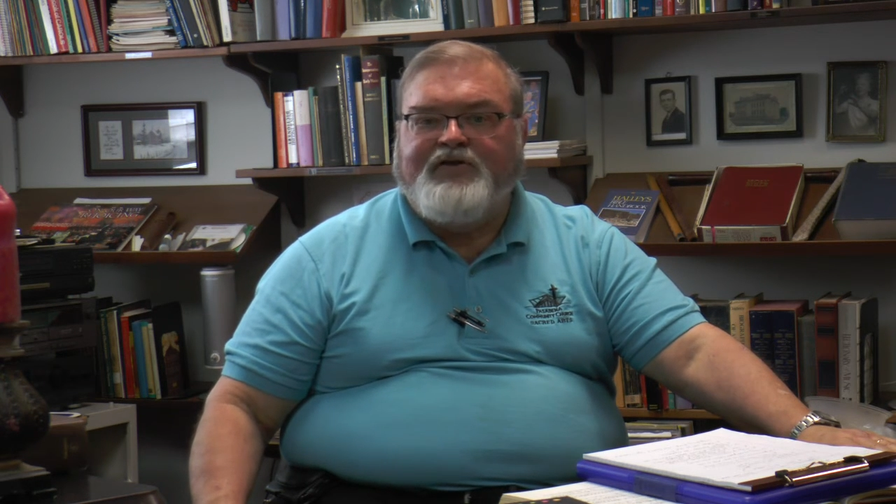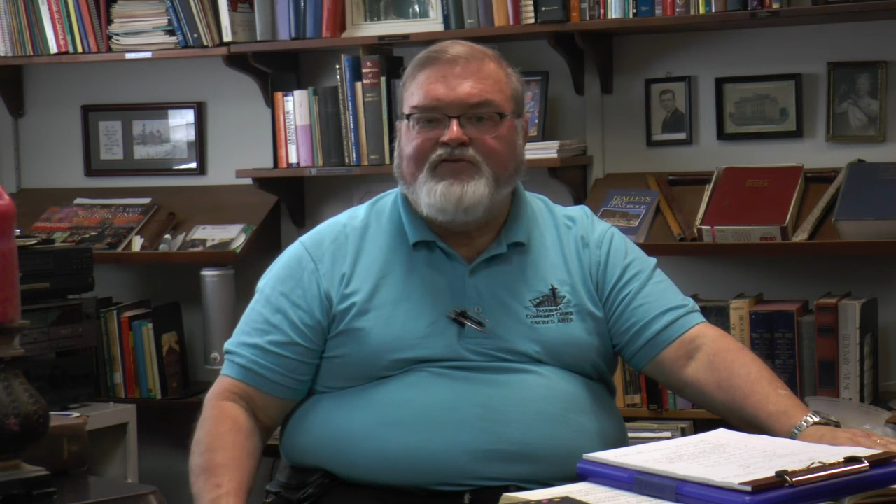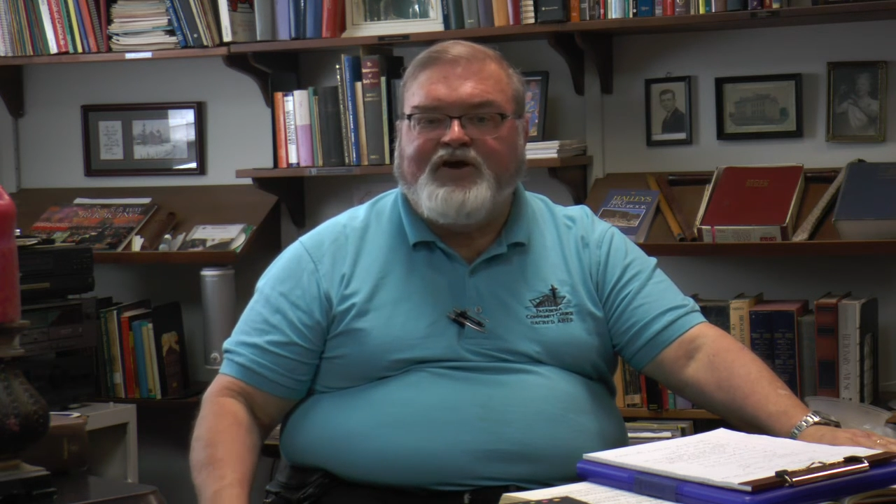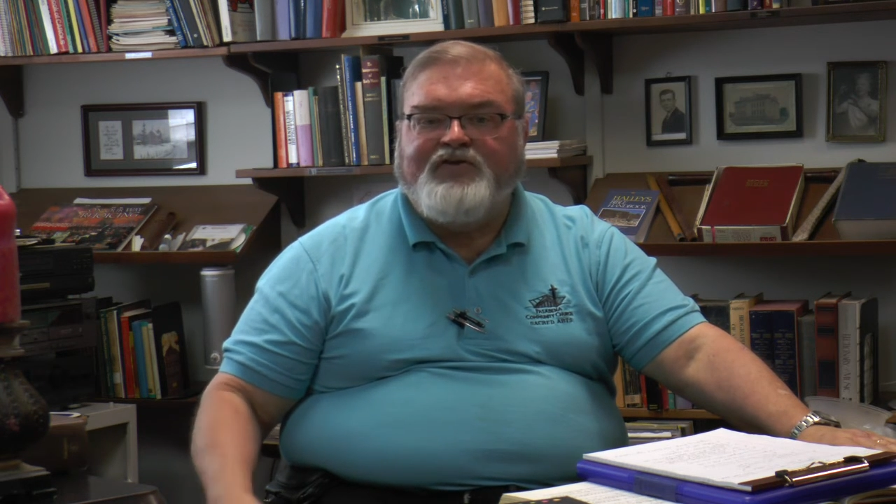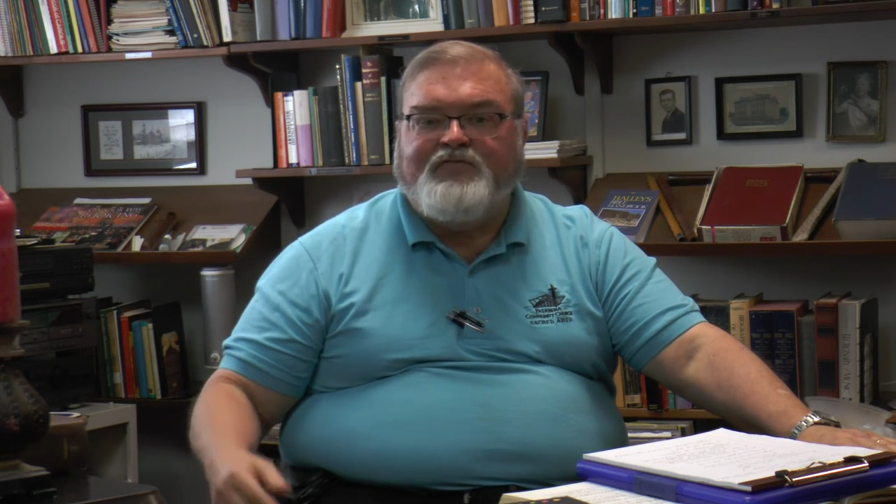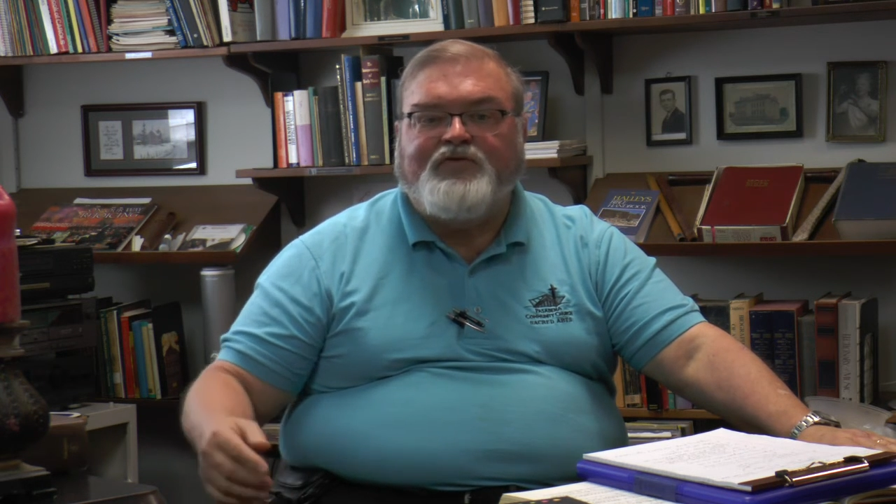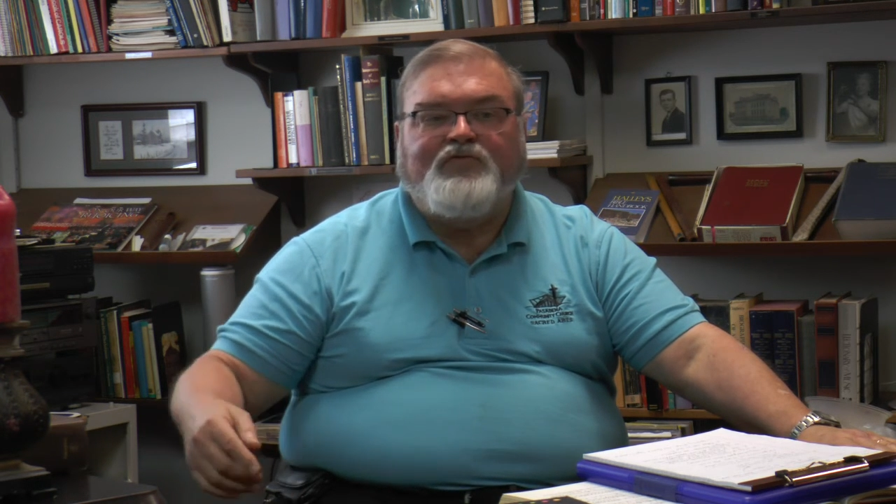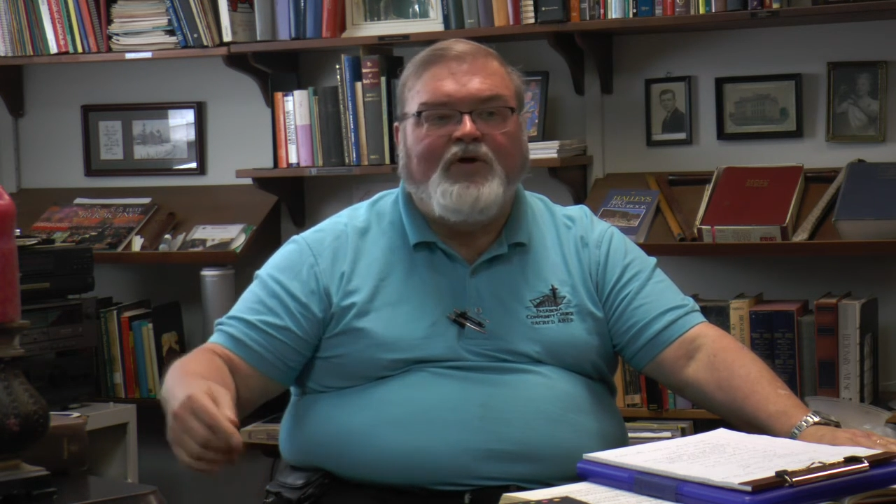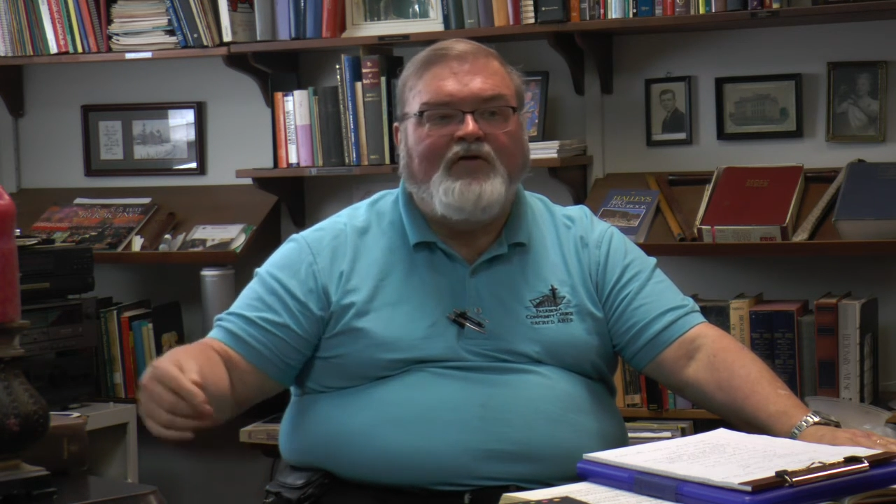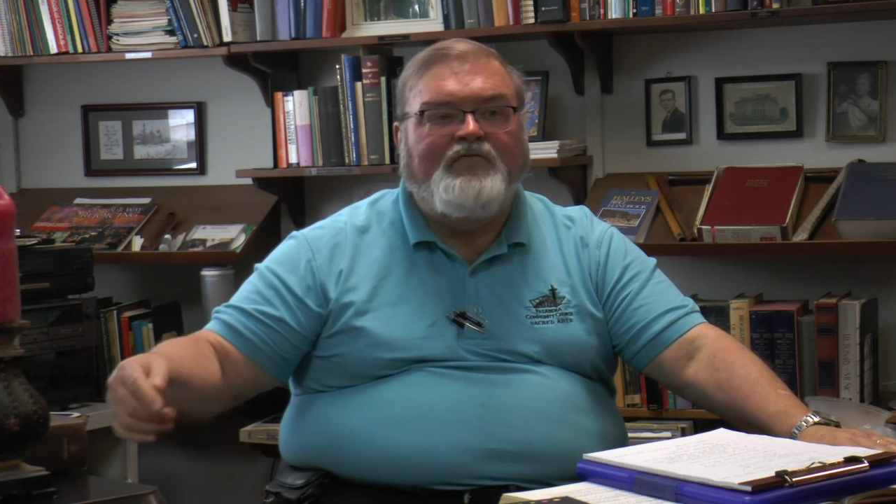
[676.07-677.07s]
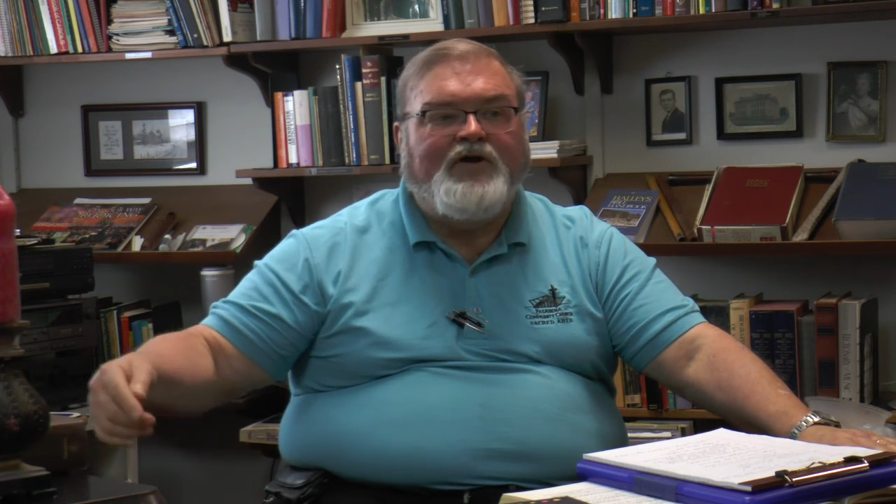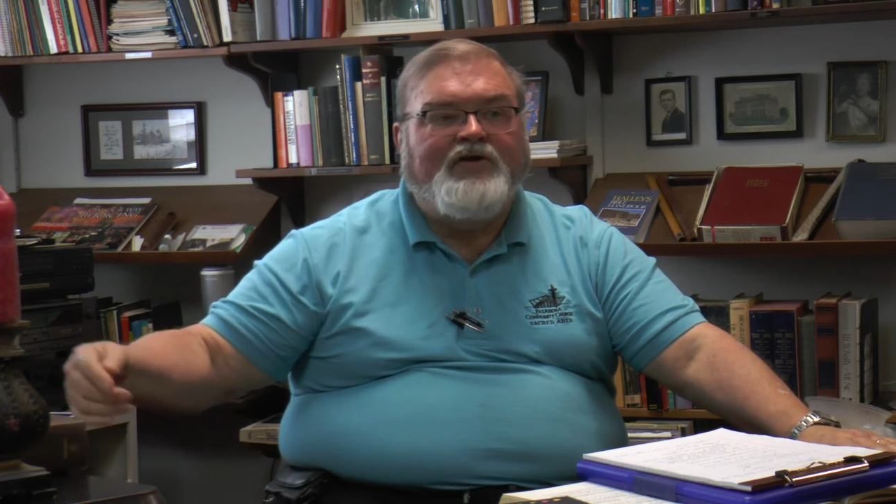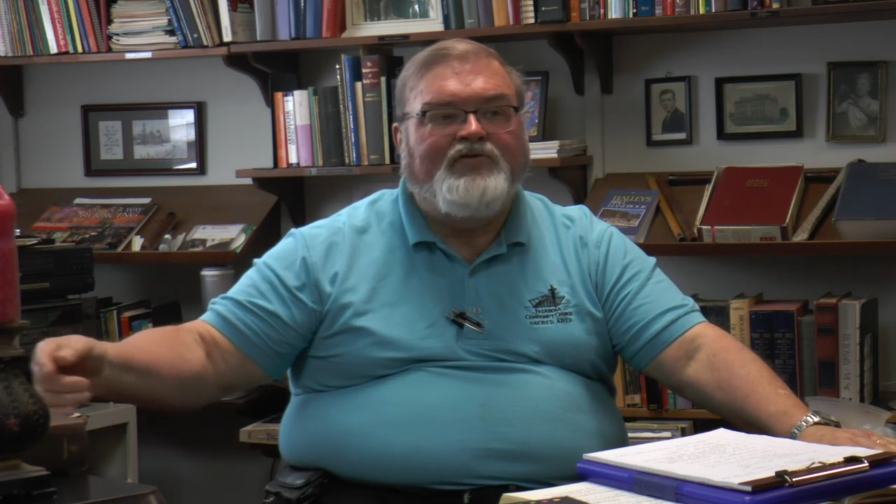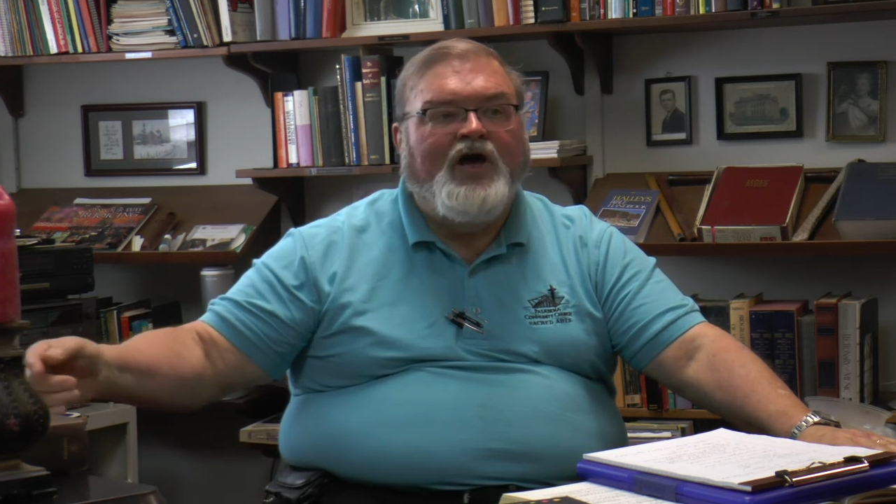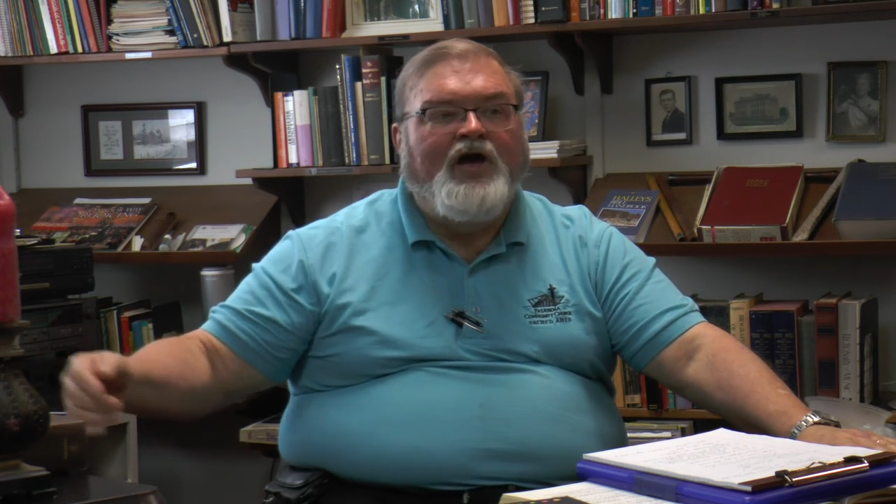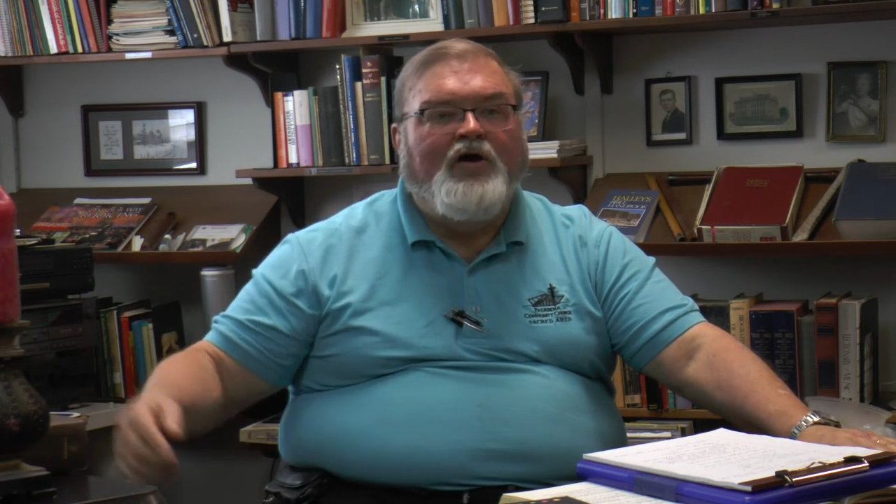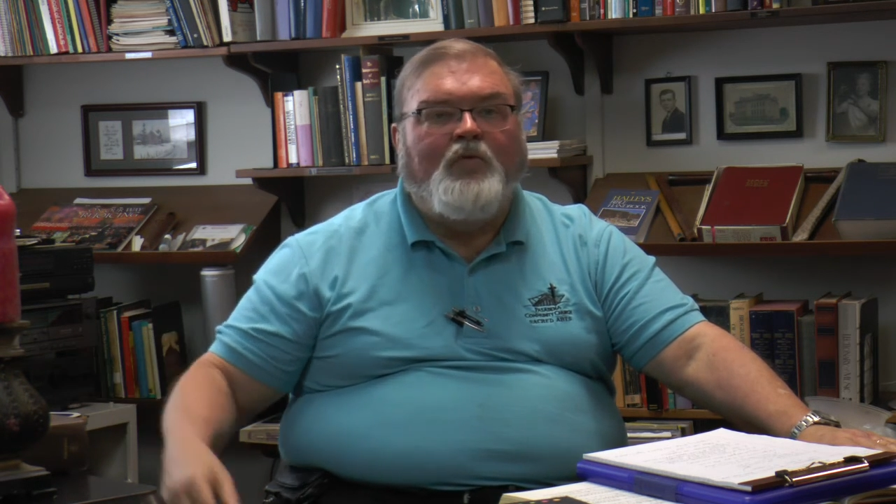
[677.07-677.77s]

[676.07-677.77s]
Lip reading: Insights for 12 weeks